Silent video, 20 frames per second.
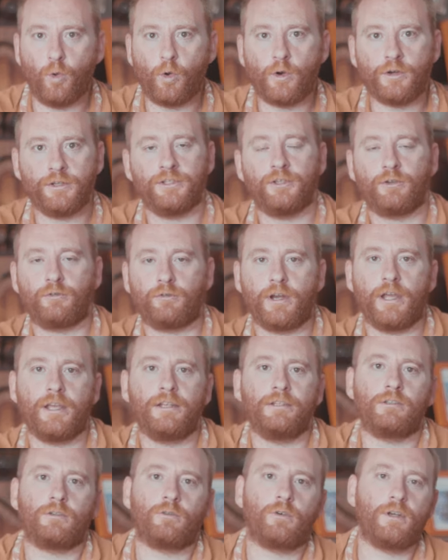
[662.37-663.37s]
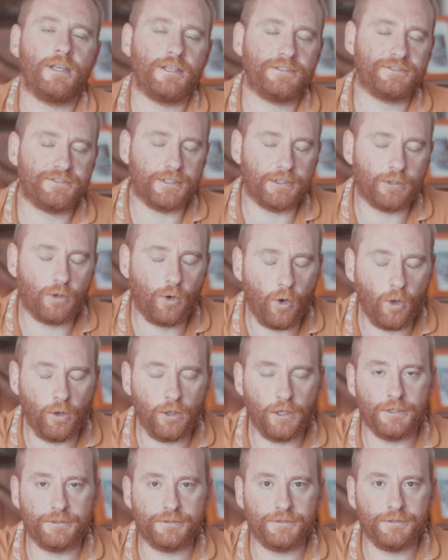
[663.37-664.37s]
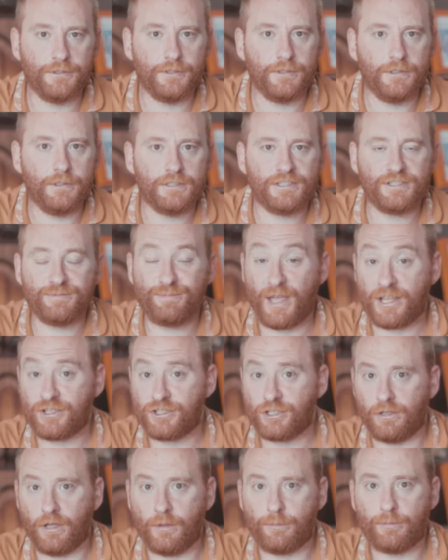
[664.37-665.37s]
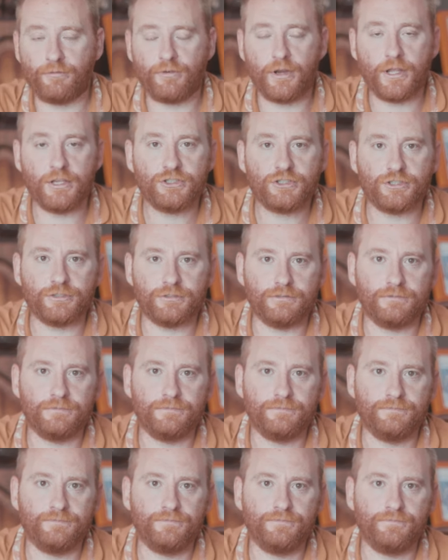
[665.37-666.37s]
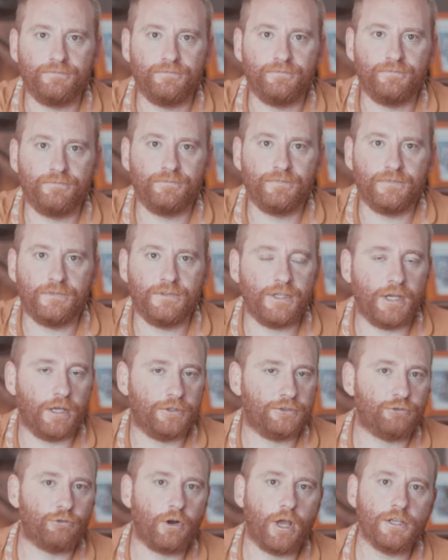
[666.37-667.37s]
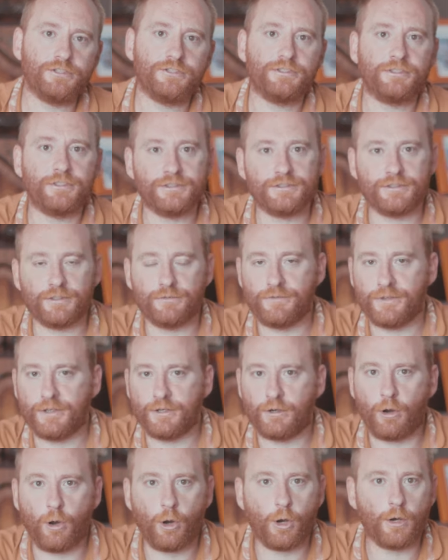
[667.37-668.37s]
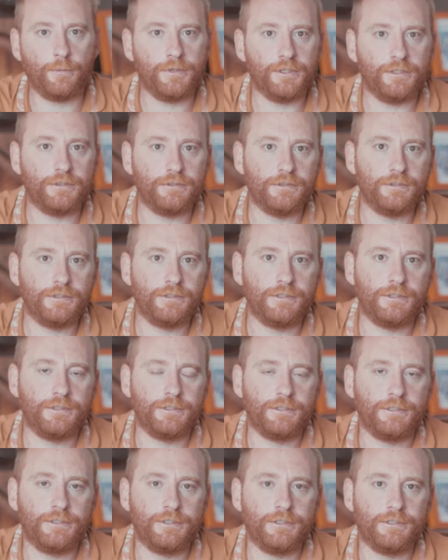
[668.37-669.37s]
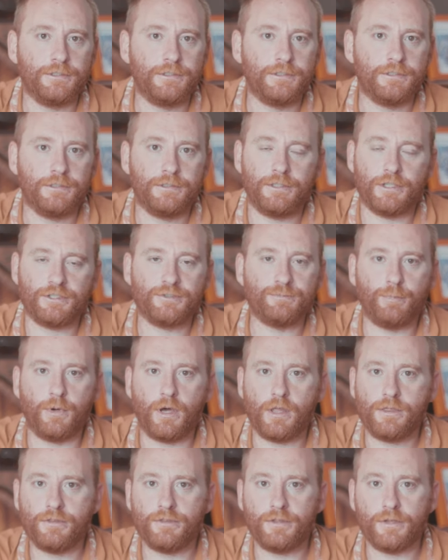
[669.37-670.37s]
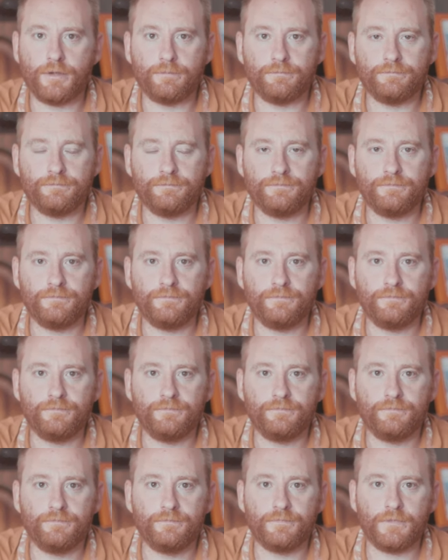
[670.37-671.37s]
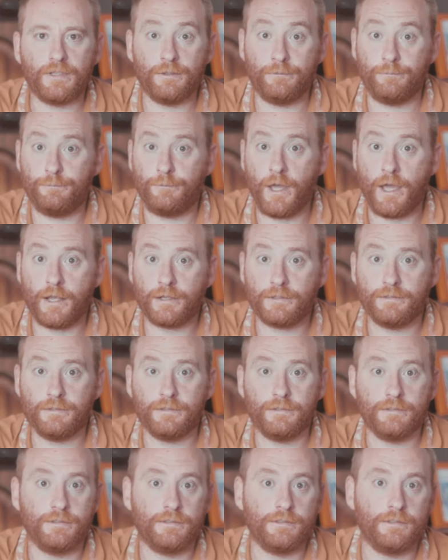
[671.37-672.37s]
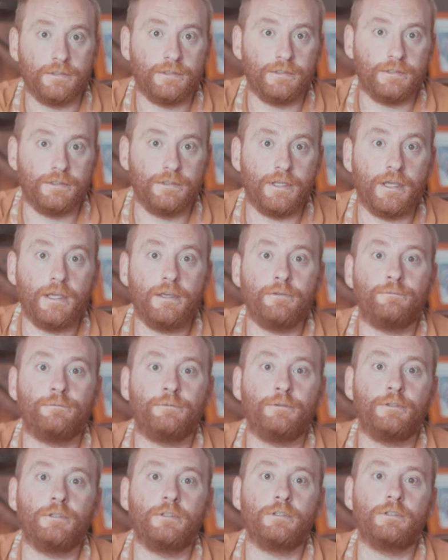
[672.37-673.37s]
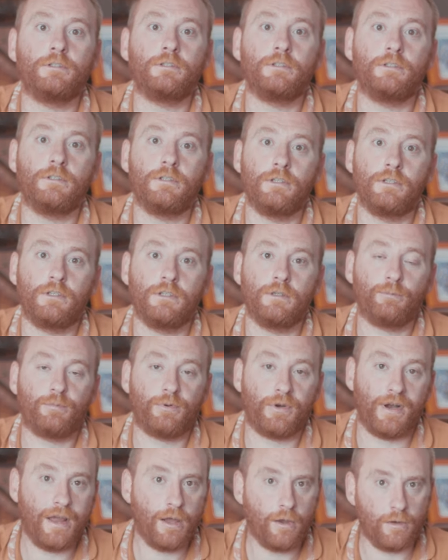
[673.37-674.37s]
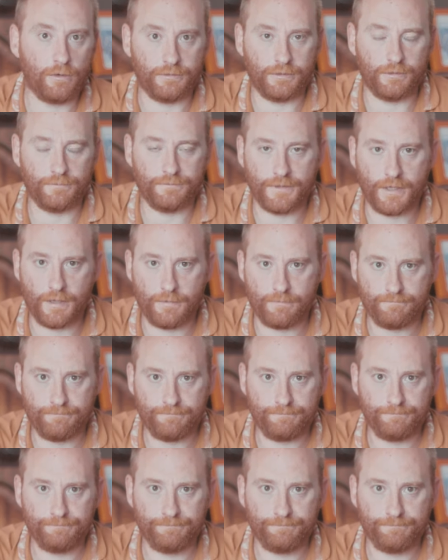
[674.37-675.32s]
the war in Ukraine, or as they call it, special operation. The atrocities of their army doesn't bother them. In fact, they feel proud of them.